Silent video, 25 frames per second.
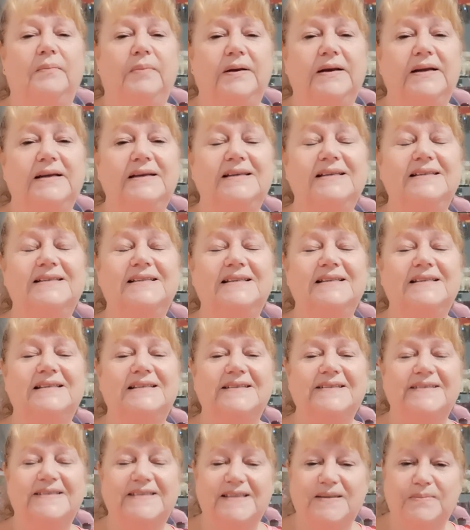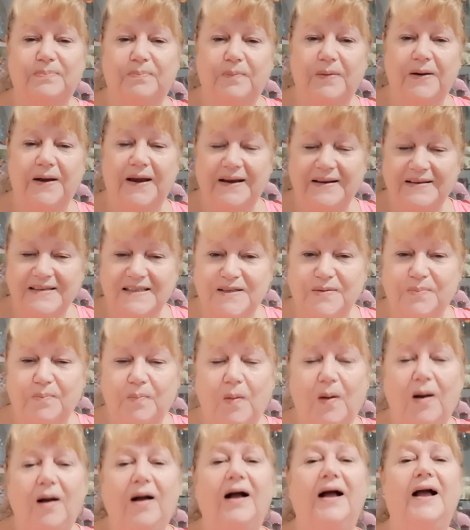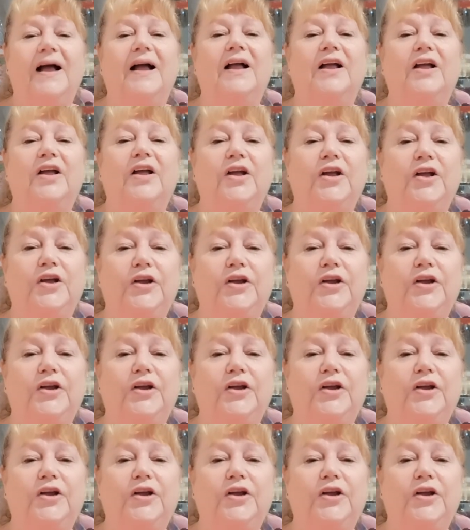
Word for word: But it is into inspire